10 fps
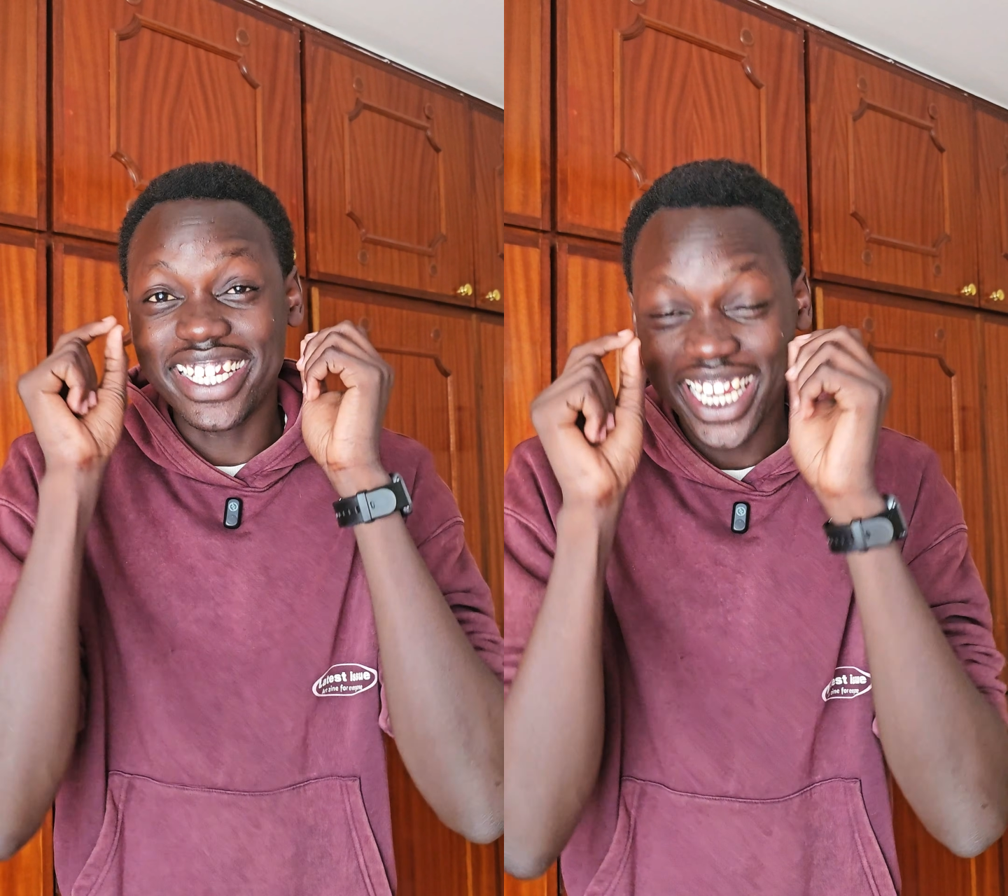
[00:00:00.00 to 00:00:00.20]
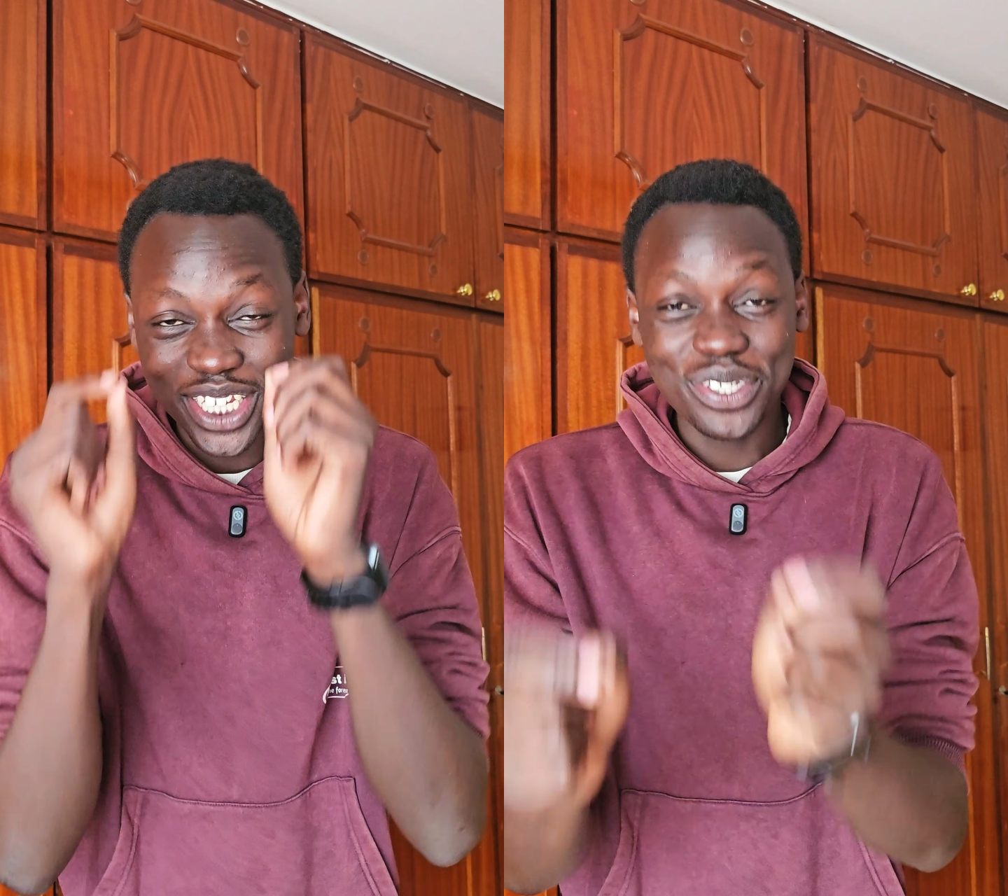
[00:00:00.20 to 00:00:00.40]

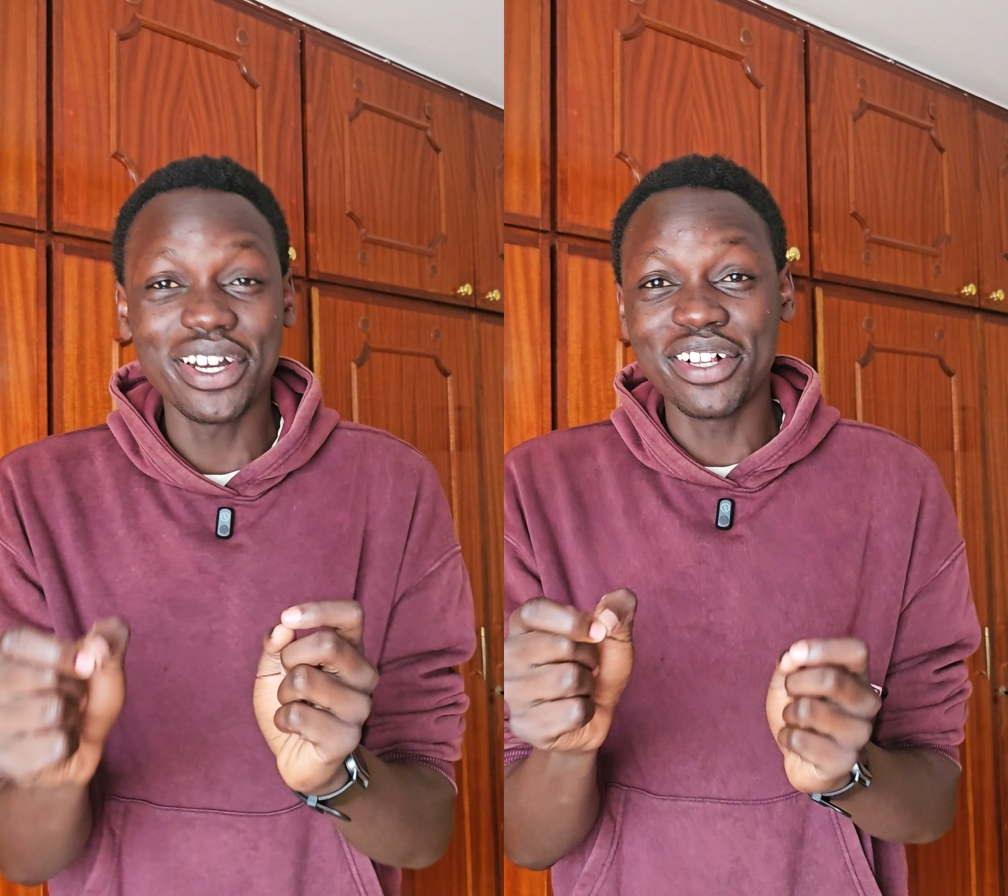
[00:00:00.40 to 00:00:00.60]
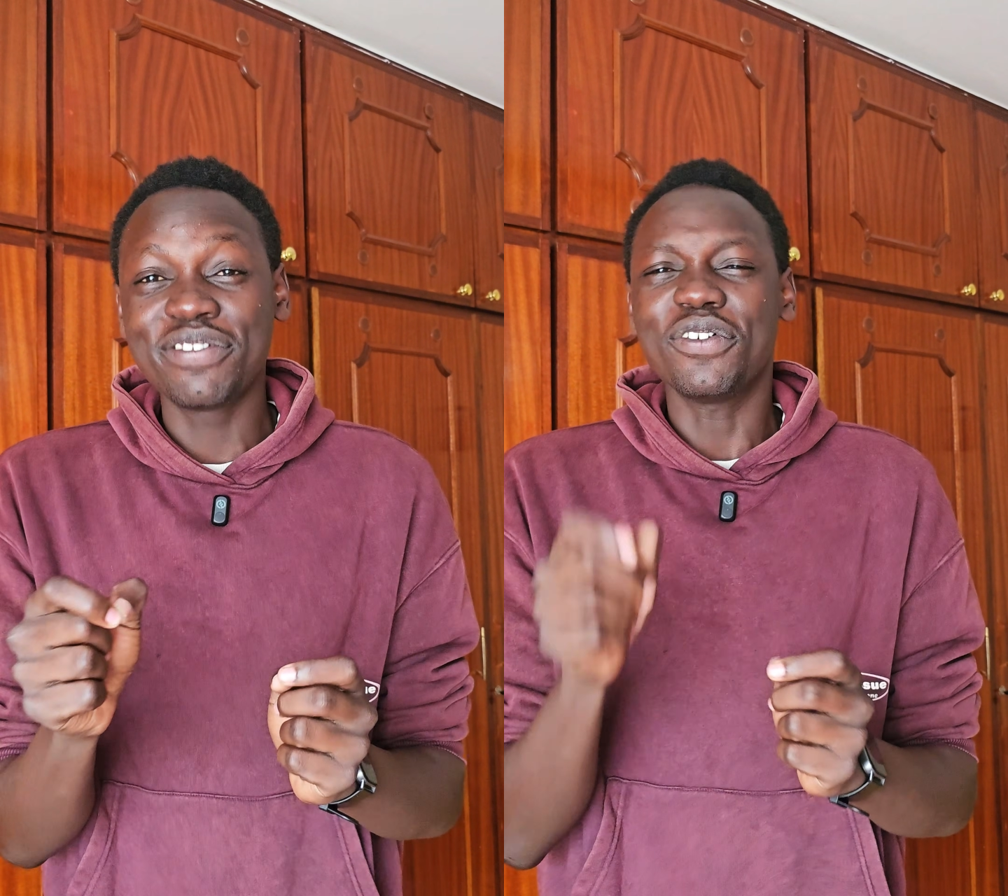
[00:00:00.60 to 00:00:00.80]
day
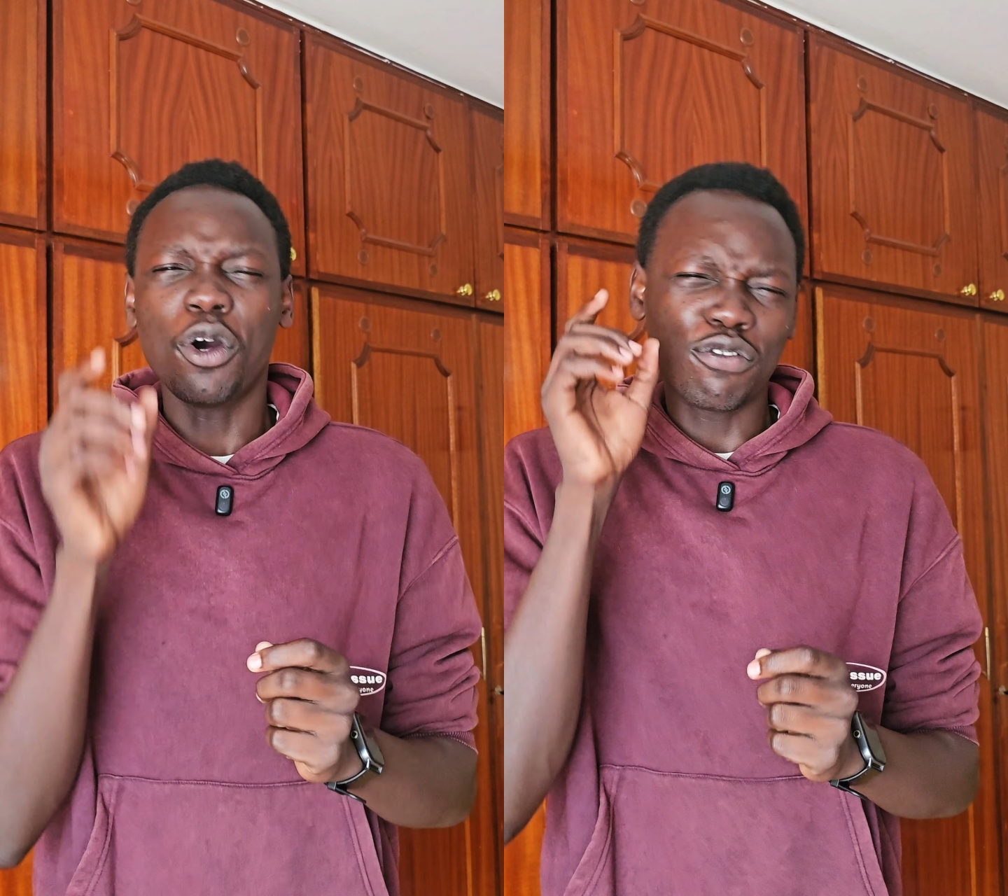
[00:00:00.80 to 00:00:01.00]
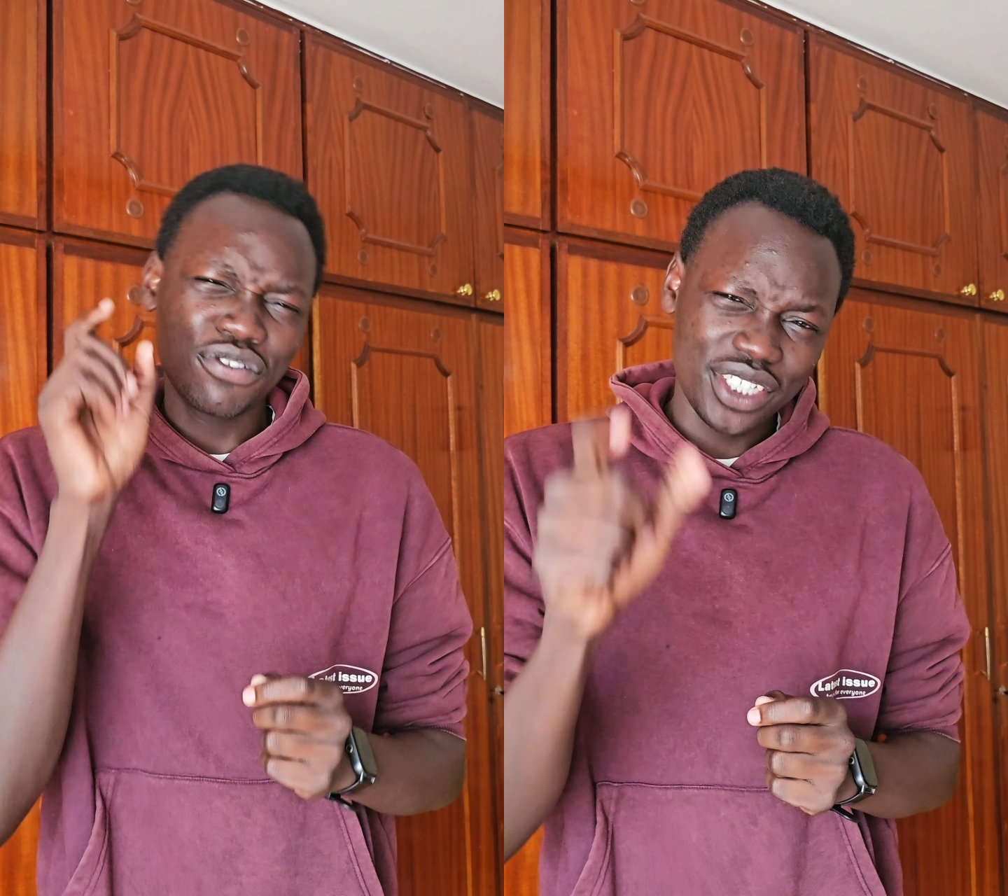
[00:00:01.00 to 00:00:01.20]
12 of